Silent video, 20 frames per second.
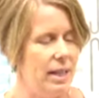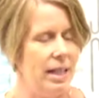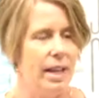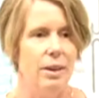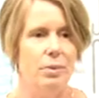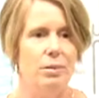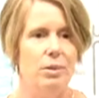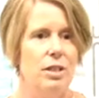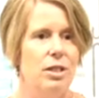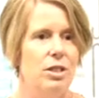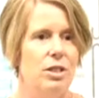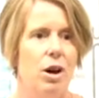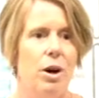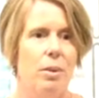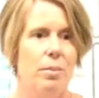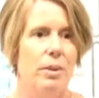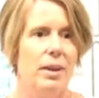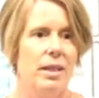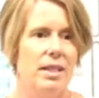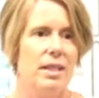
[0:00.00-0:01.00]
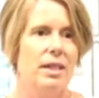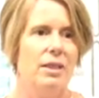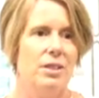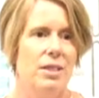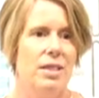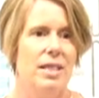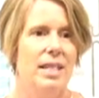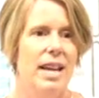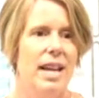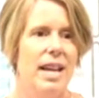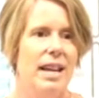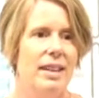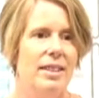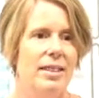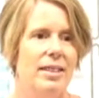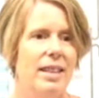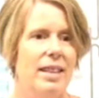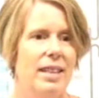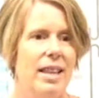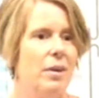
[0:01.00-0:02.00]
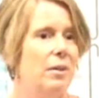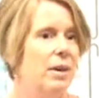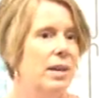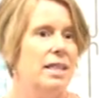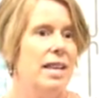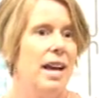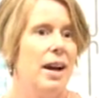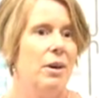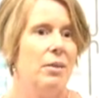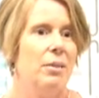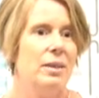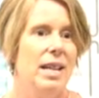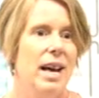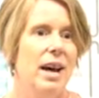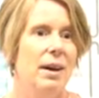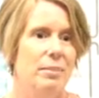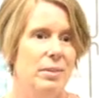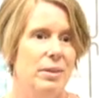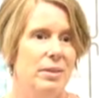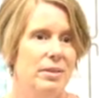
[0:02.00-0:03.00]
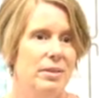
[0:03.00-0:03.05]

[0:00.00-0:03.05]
he would stop because he could see that his hour was up.